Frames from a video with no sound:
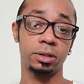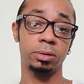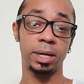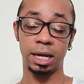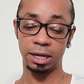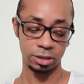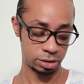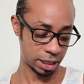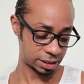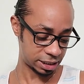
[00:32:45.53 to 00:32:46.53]
Okay,
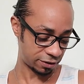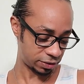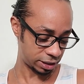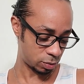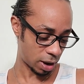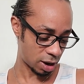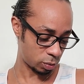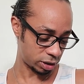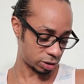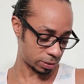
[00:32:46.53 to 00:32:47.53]
so that's definitely why
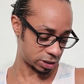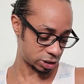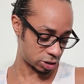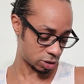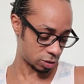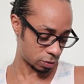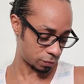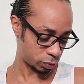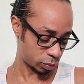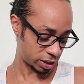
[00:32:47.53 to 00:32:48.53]
we're going to go
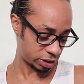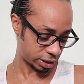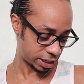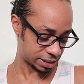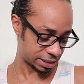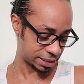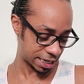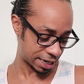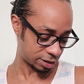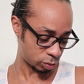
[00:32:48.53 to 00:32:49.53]
with this
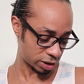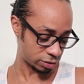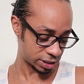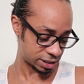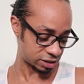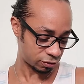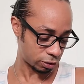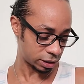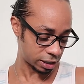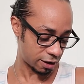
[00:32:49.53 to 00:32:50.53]
deck, whether this is
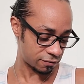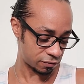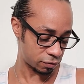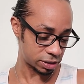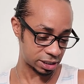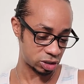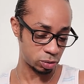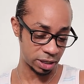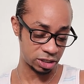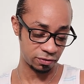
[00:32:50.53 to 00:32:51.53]
for a love
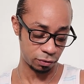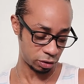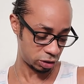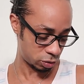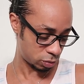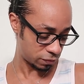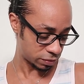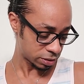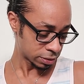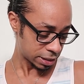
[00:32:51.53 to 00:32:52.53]
situation for you
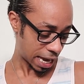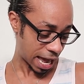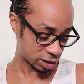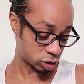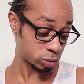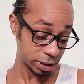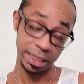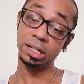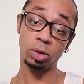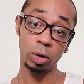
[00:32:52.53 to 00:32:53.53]

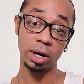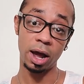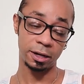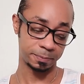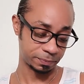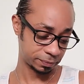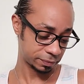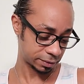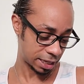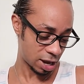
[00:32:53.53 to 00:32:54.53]
actually or not.
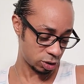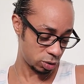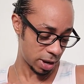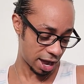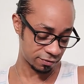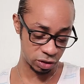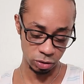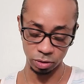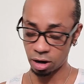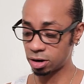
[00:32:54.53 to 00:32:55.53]
And you have
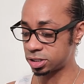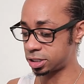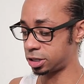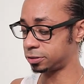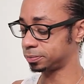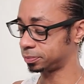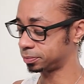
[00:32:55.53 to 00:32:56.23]
two cards here.